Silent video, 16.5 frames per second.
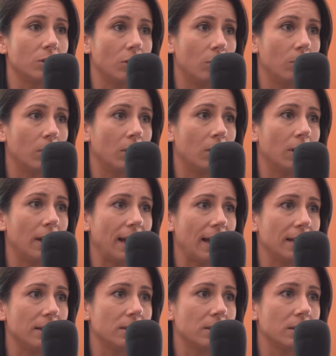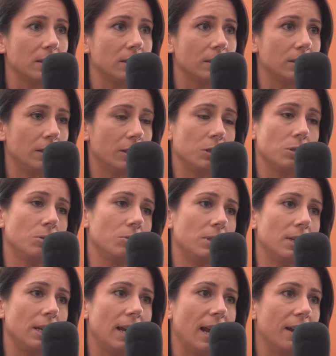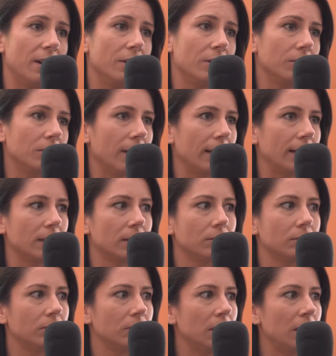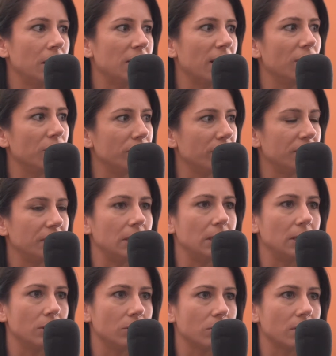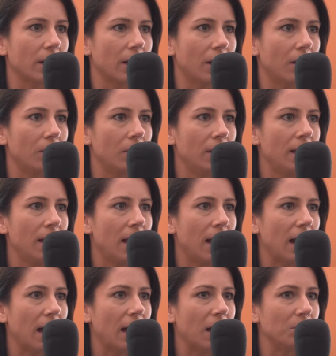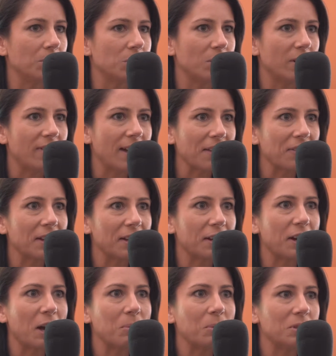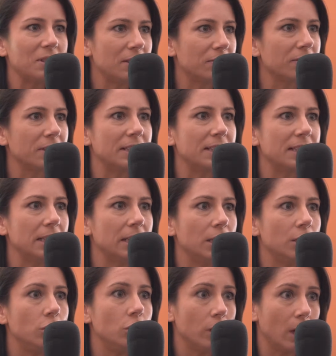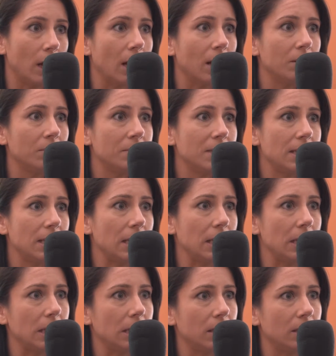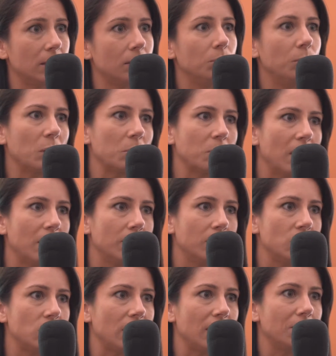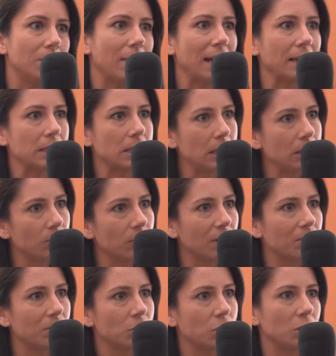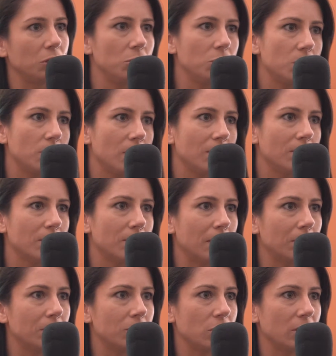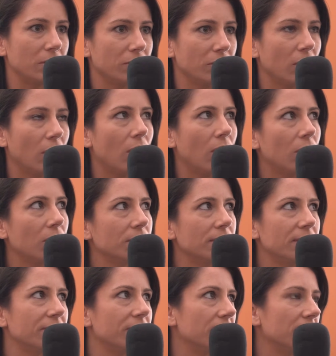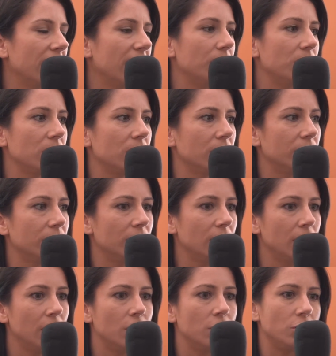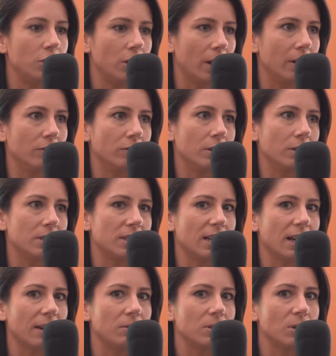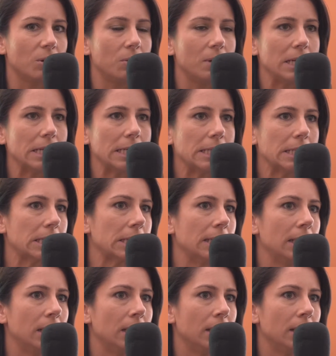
and Noble as a, an associate editor, like ten or fifteen years ago. Um, so I've had like a couple different jobs in book publishing, magazine publishing, newspaper publishing yeah. for all different types of genres. And I was always,